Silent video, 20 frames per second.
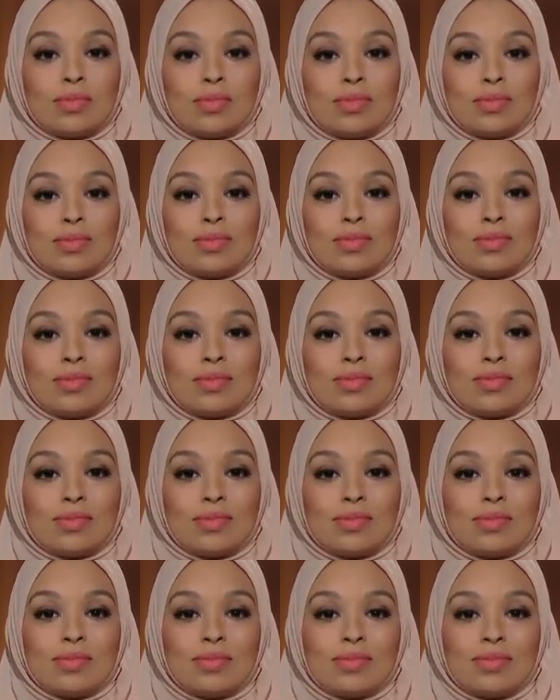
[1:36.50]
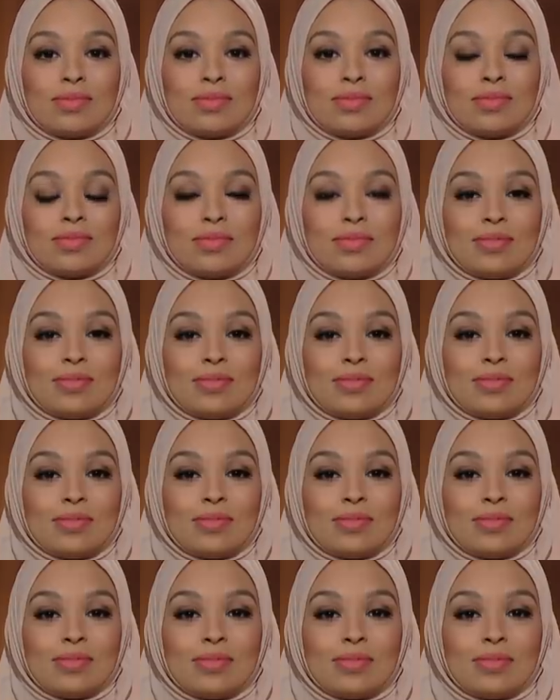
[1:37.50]

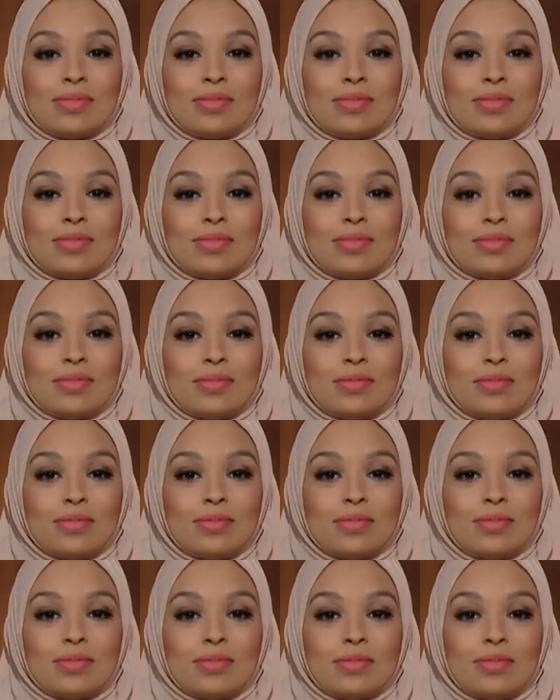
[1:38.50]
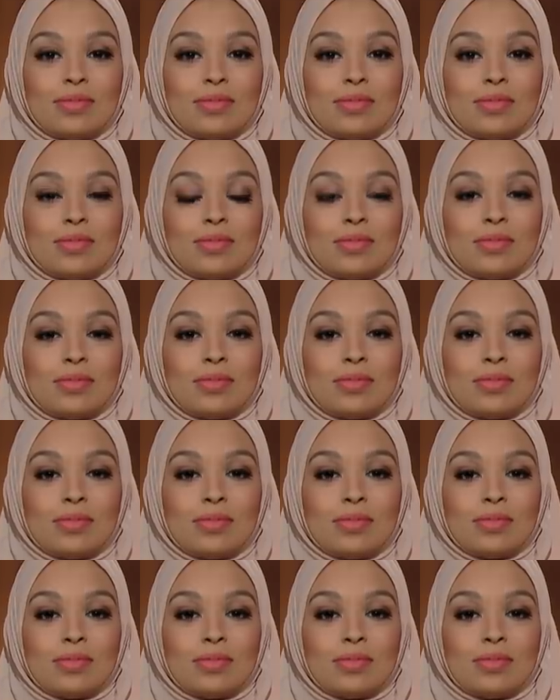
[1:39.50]

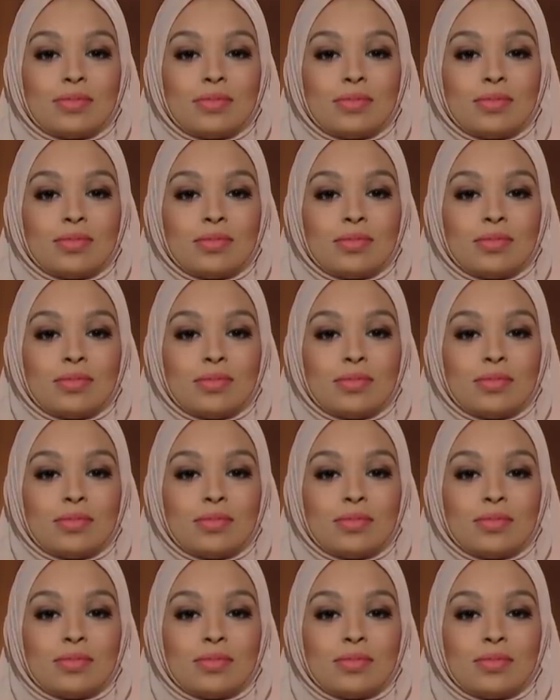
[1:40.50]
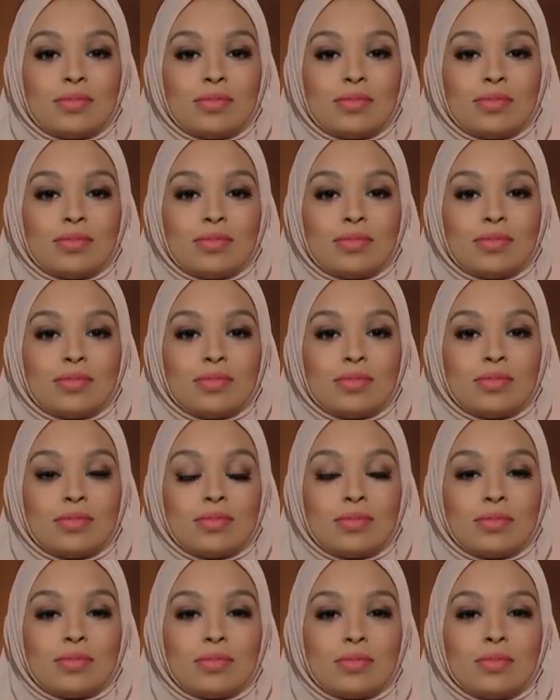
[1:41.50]

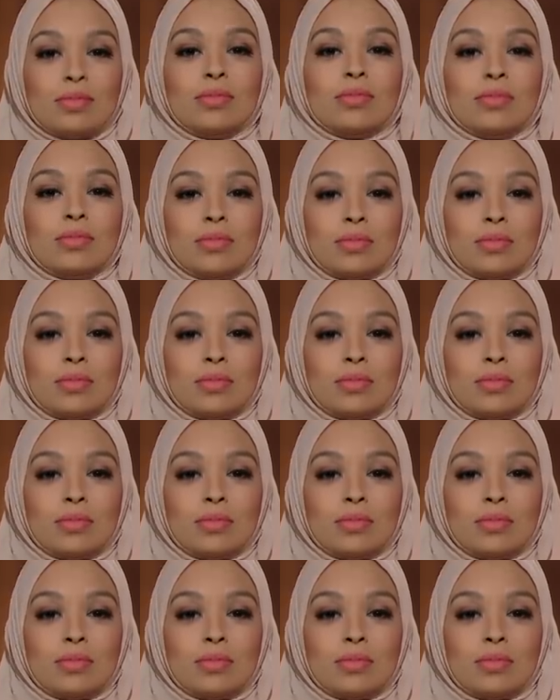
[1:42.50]
(silent)